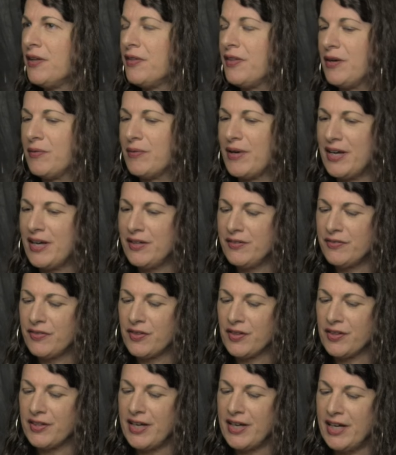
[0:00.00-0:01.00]
They raised
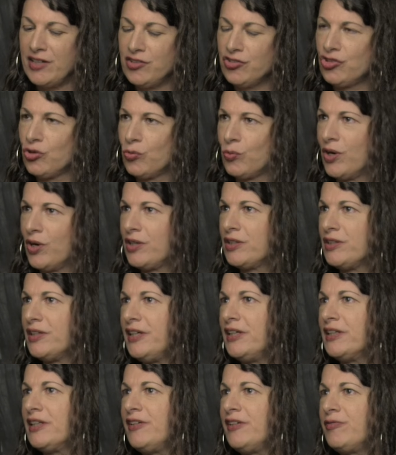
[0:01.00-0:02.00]
the age to work
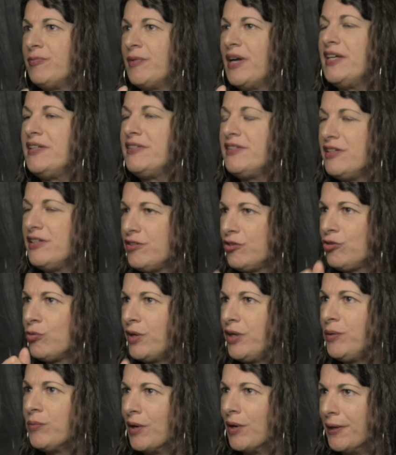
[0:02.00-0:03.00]
legally from 18 to
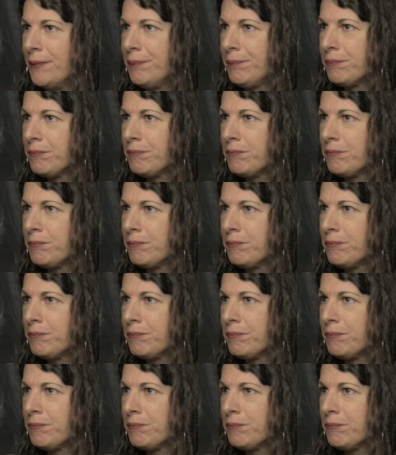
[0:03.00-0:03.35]
21.